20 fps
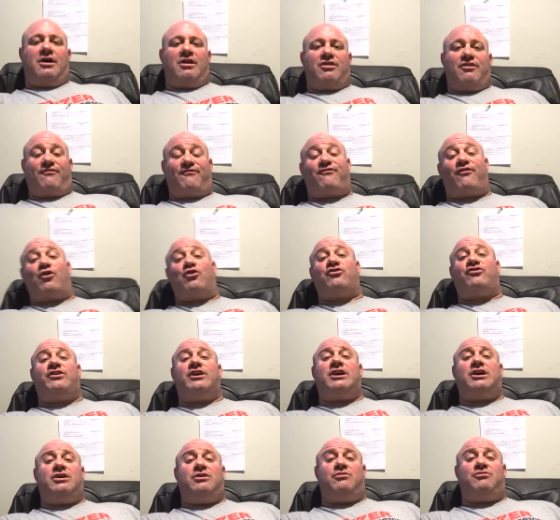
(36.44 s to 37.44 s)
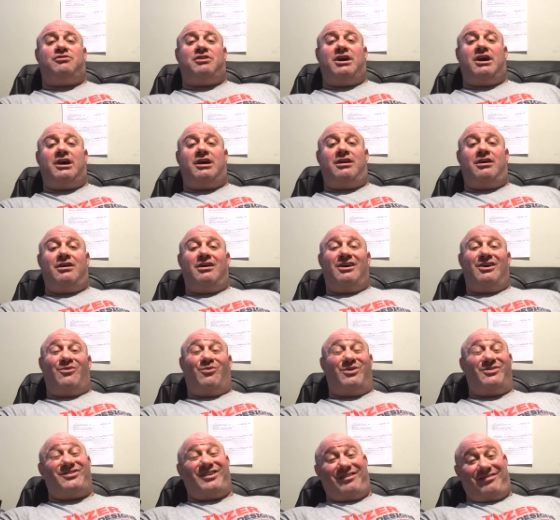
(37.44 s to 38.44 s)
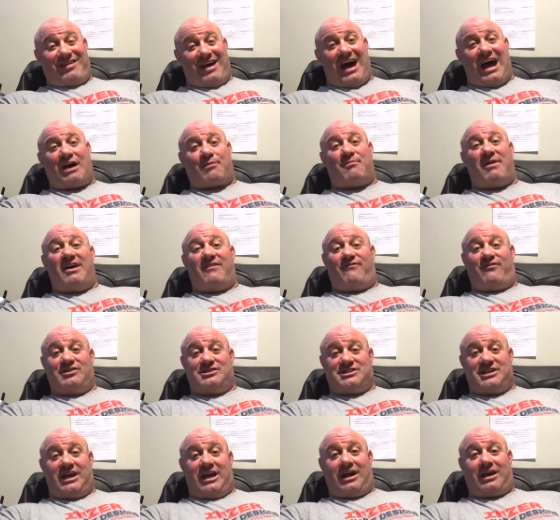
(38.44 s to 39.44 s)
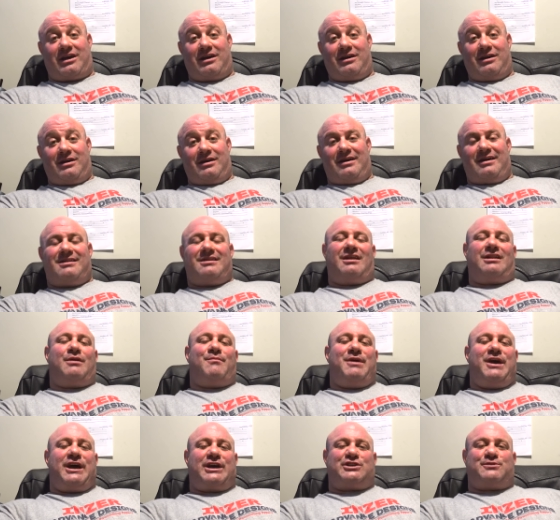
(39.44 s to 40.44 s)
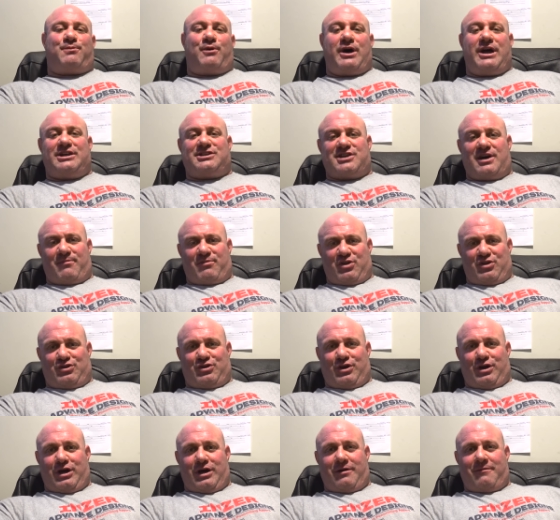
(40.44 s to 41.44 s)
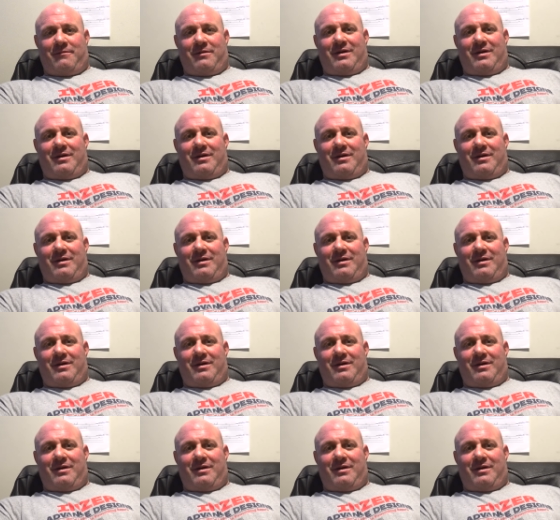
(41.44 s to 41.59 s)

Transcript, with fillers: The first thing you did was attack my physique. Now let me explain something to you.